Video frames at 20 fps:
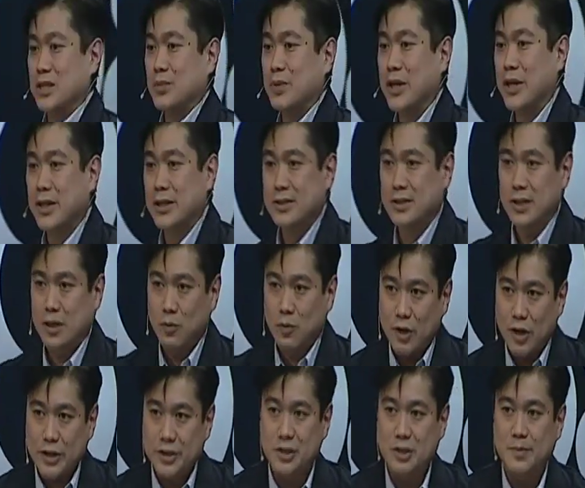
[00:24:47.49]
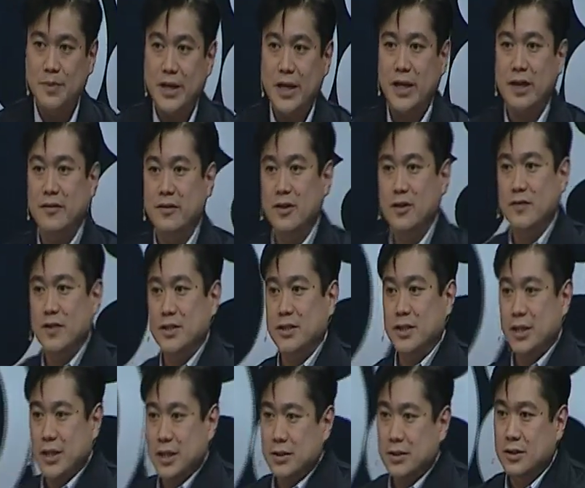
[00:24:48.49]
products, they watched the behavior of these
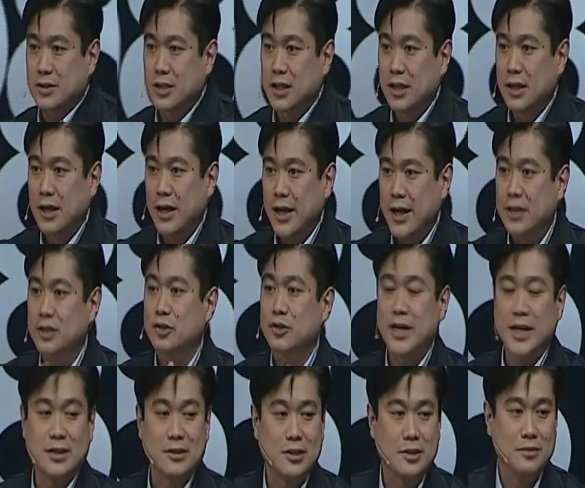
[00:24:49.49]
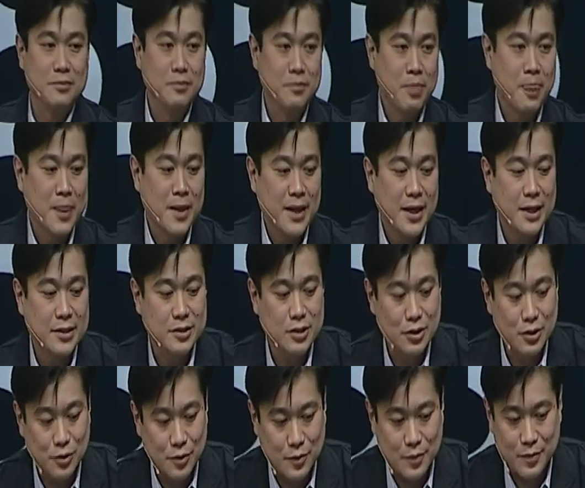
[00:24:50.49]
kids and tracked it. And
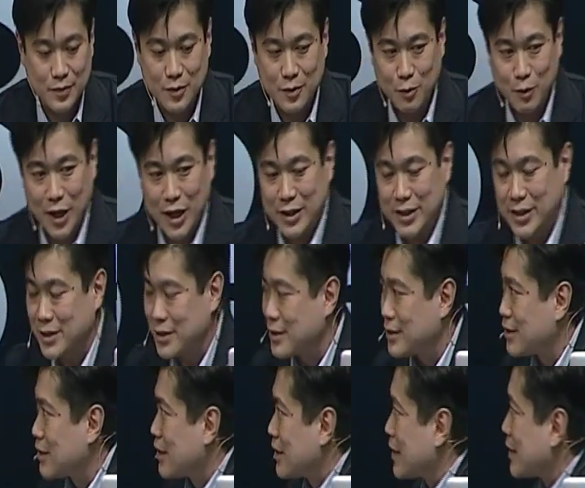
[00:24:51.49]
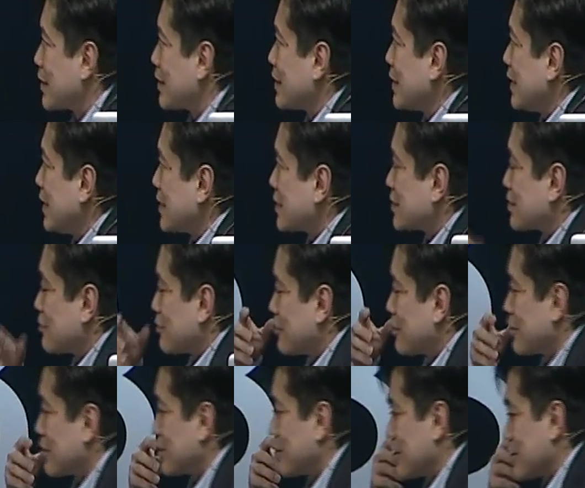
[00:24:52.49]
so well,
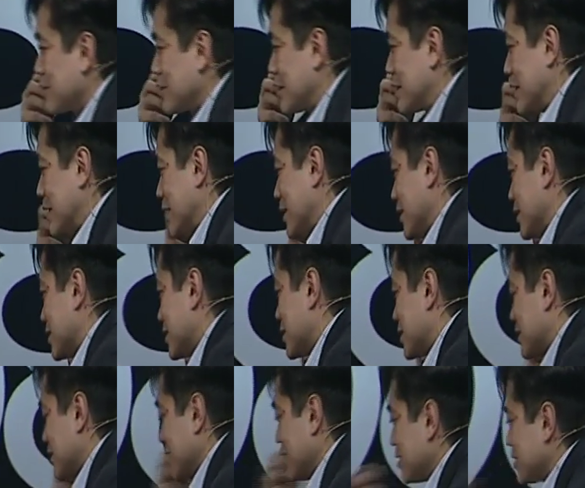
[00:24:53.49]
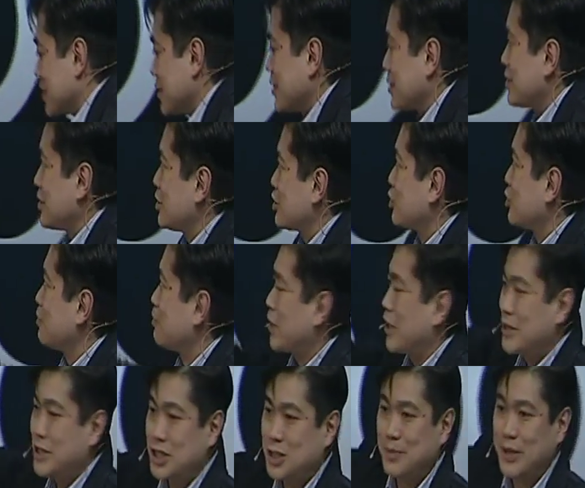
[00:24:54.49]
the instinct is to
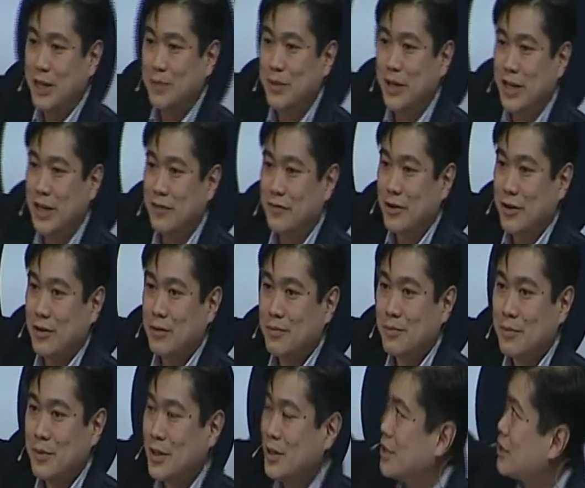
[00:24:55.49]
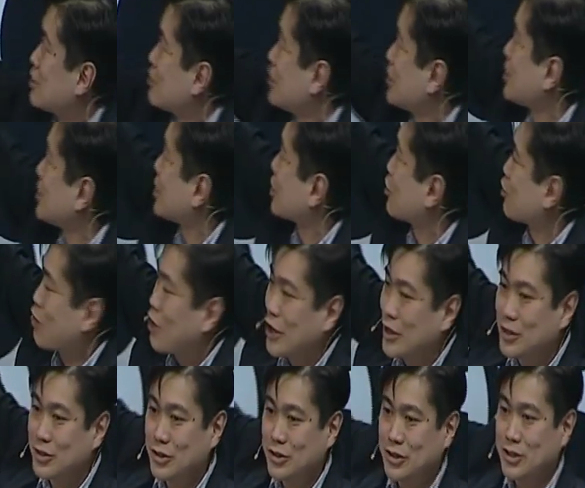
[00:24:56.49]
punish bad behavior. So this is the
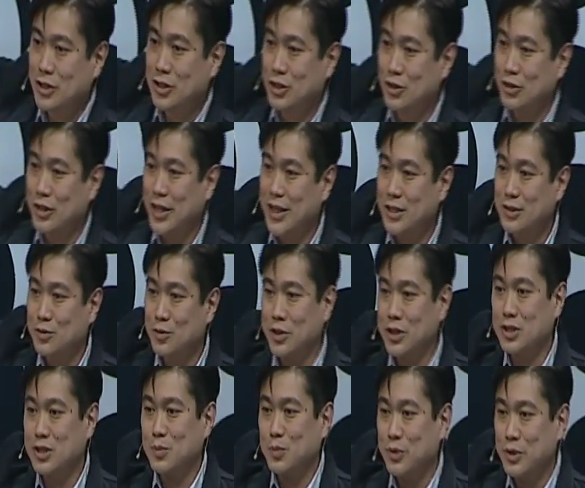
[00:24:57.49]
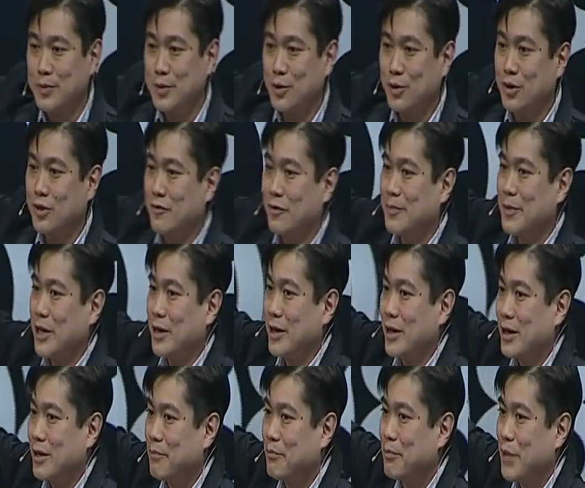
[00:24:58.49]
Grokster case where the Supreme Court of
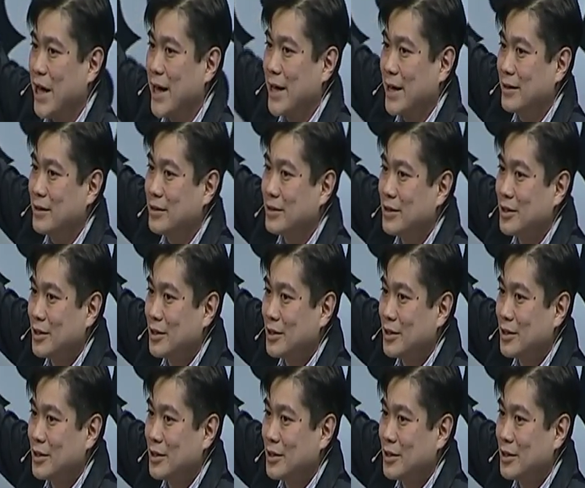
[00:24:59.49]
America banned